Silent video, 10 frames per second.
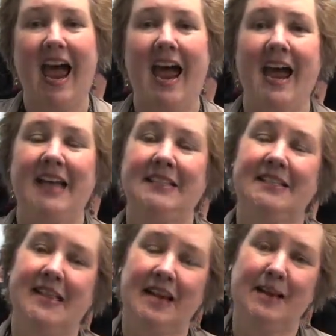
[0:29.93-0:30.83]
And
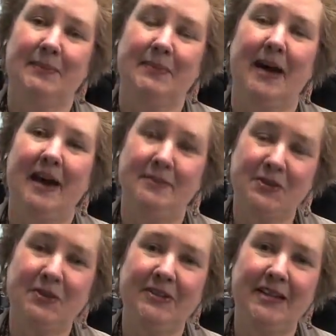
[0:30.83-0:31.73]
I'm
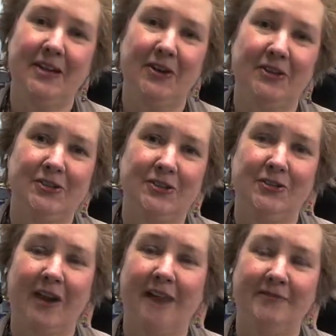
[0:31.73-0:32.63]
certainly going
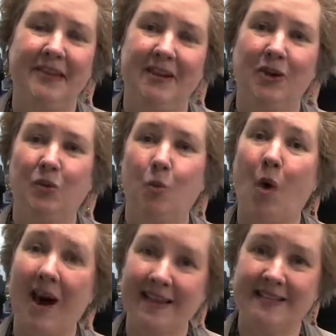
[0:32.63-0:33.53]
to, I feel a lot
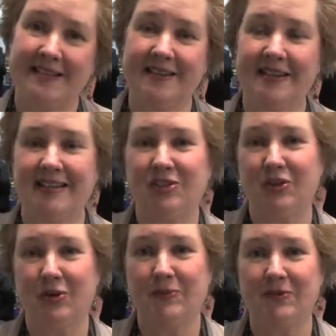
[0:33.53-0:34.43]
wiser in
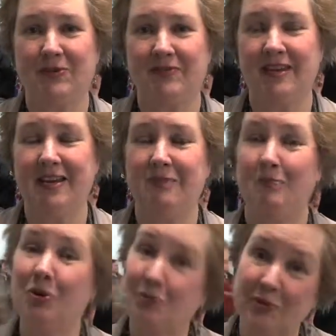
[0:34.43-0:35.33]
terms of the
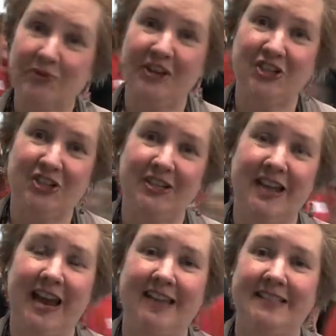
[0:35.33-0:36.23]
book profession
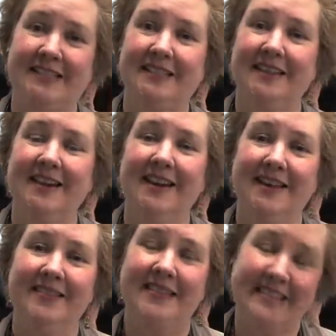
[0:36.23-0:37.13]
and
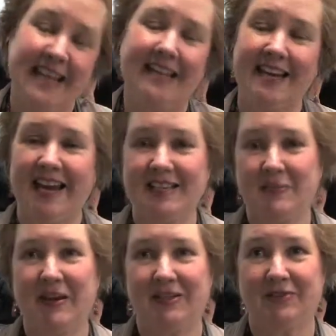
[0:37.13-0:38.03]
the selling
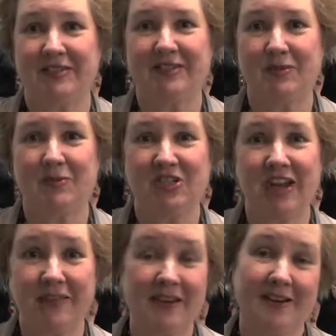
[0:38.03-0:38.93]
aspect of it, which
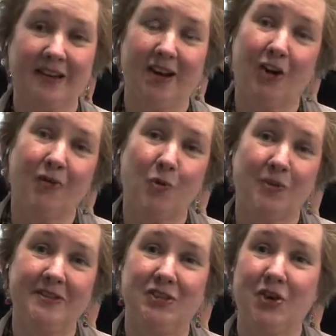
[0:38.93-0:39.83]
I think a lot of
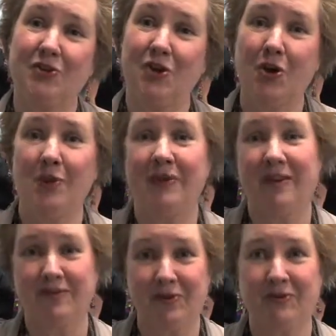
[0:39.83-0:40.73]
authors don't know when
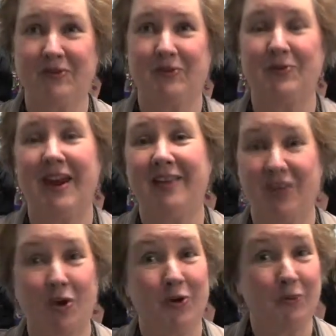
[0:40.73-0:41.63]
they first create
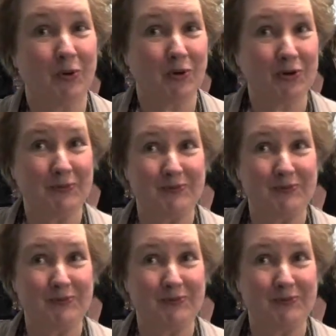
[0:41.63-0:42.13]
their own book.